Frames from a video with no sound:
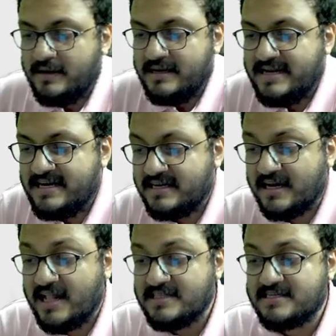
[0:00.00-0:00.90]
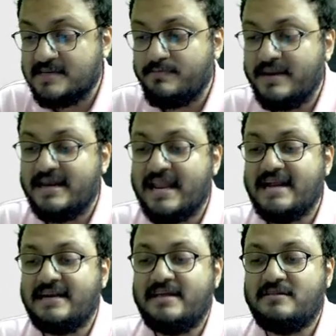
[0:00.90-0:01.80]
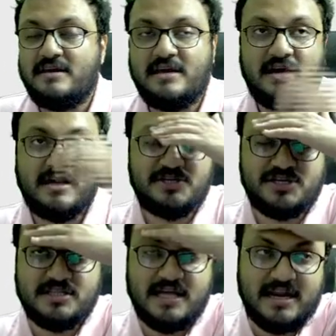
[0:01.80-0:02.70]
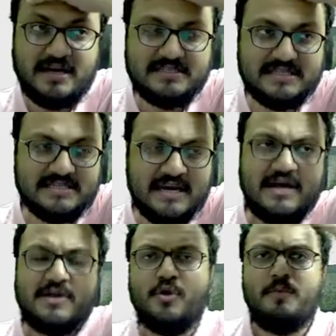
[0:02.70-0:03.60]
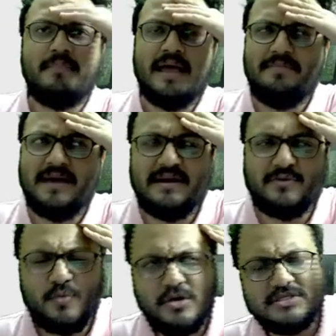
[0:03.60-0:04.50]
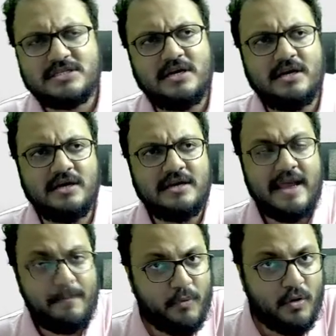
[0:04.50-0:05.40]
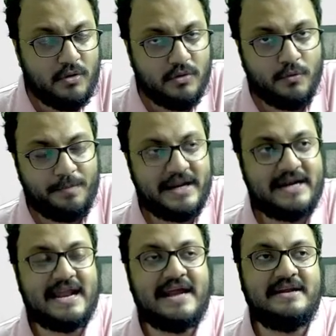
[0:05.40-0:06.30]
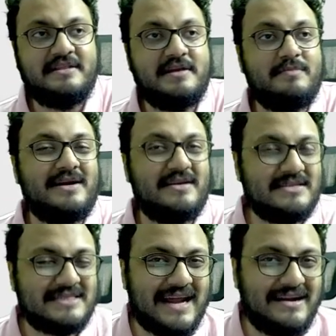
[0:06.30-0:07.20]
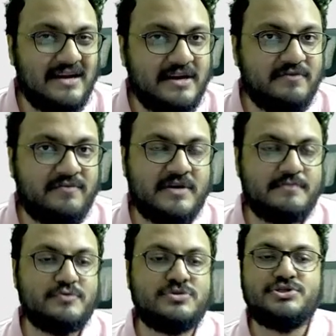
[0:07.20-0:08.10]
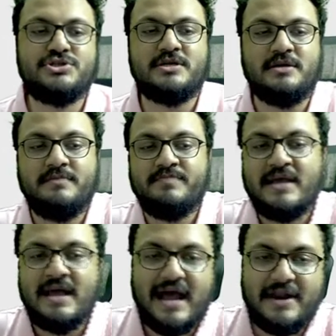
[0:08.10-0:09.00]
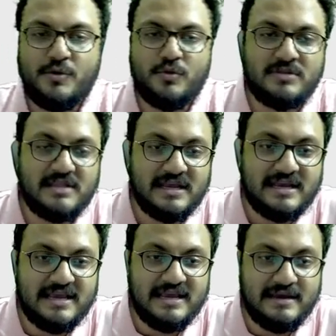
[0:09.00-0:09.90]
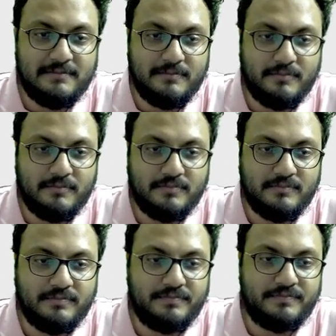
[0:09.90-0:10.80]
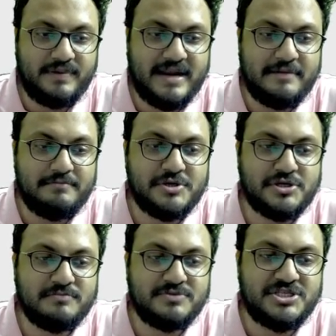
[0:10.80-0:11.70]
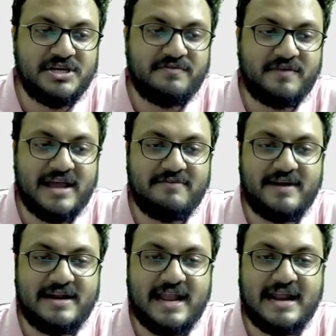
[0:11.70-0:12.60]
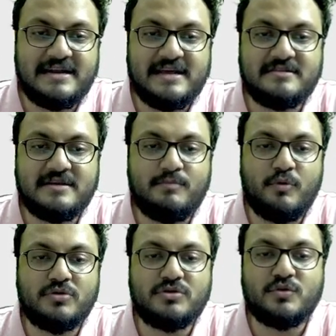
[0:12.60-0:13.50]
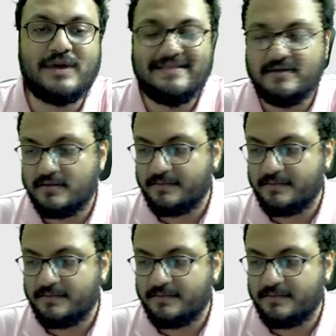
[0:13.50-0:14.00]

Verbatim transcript: didn't Carlsen play knight a3? Harshit Narayan says. No, maybe it was uh, Nepo who played knight a3 but in a slightly different position. I don't think he played bishop g5 and knight a3 both together.